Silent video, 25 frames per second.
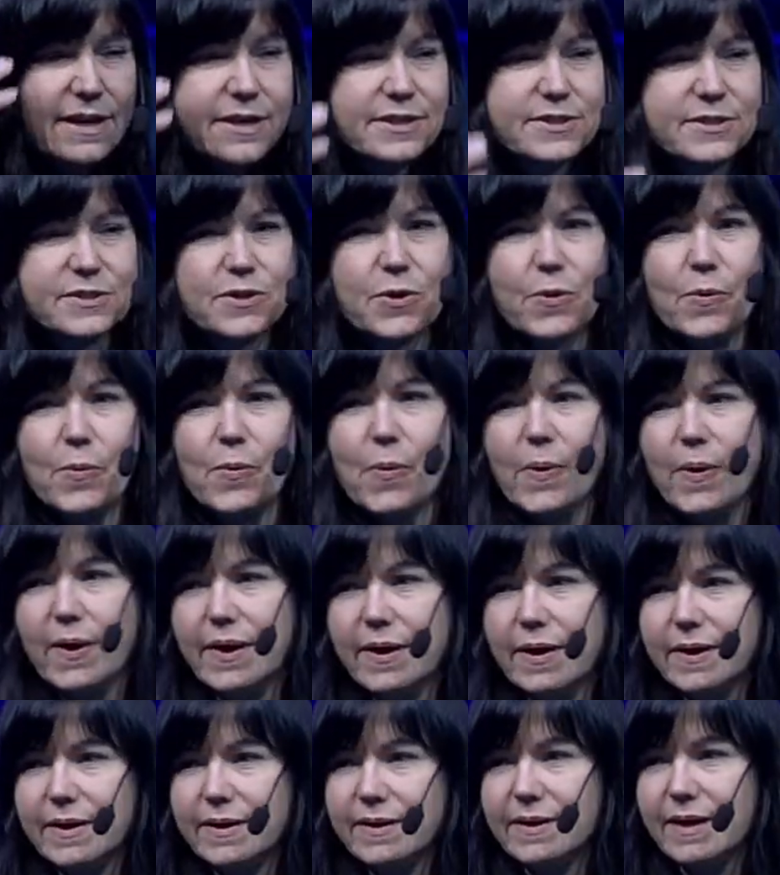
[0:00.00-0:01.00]
So
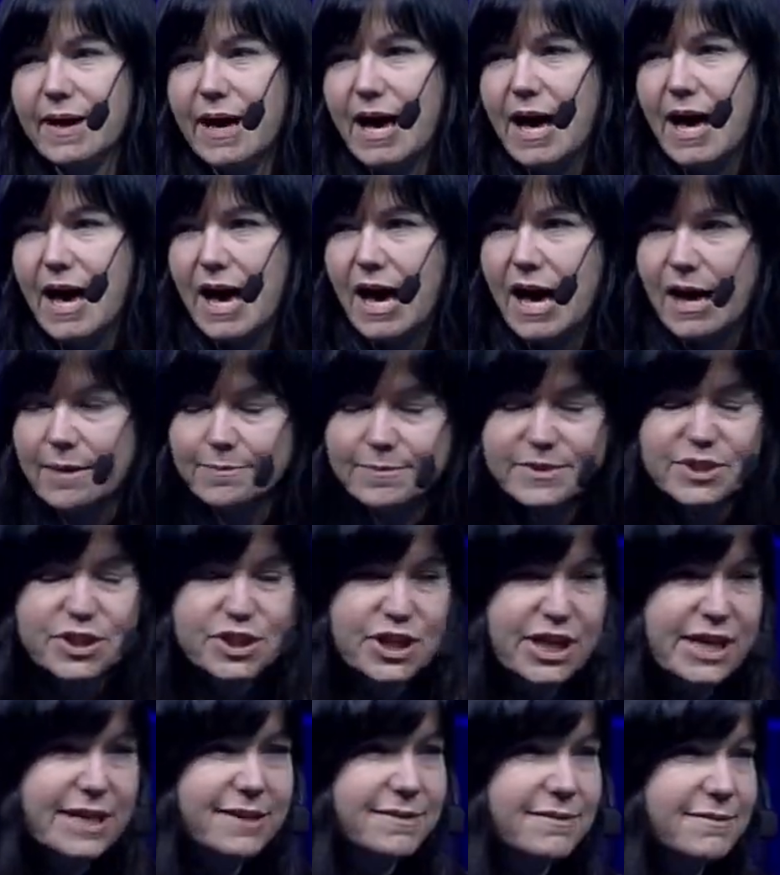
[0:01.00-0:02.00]
a
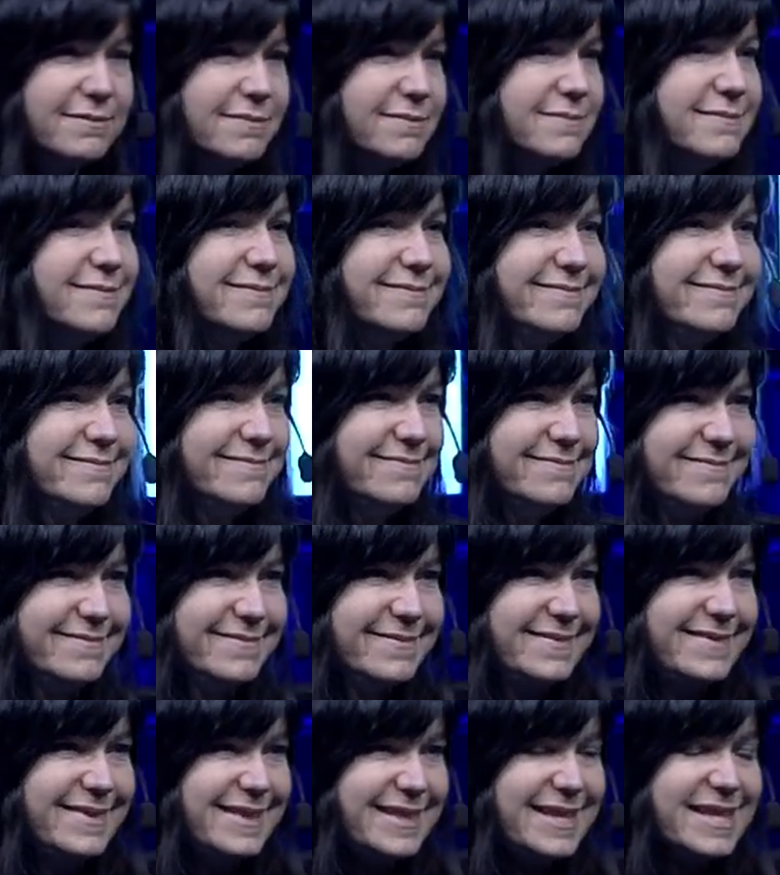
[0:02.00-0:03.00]
machine,
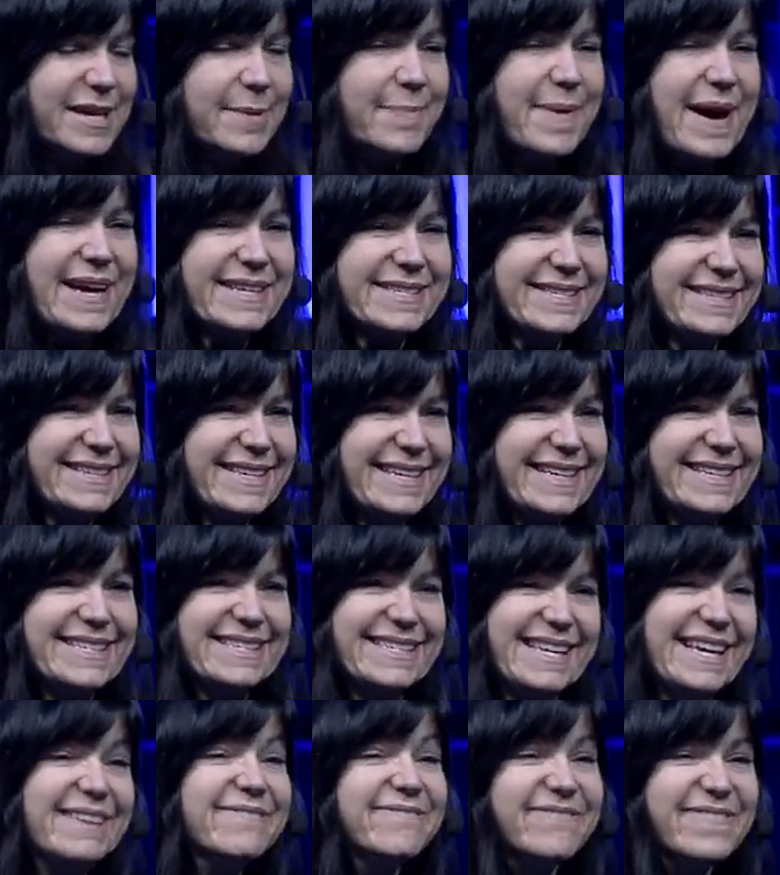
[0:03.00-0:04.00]
the capacity
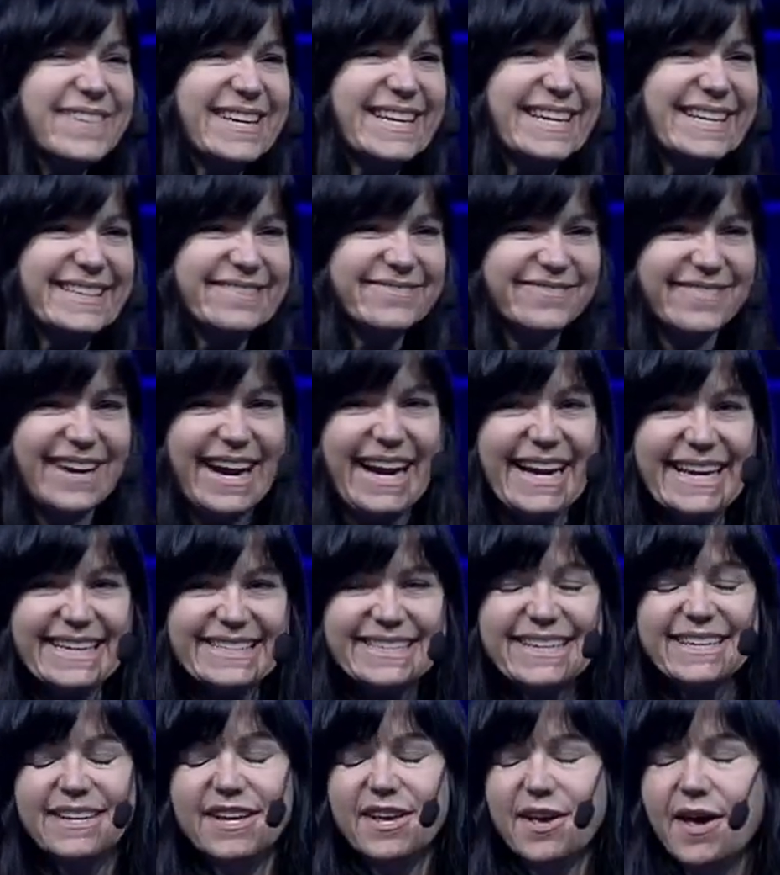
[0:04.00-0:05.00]
is infinite, right?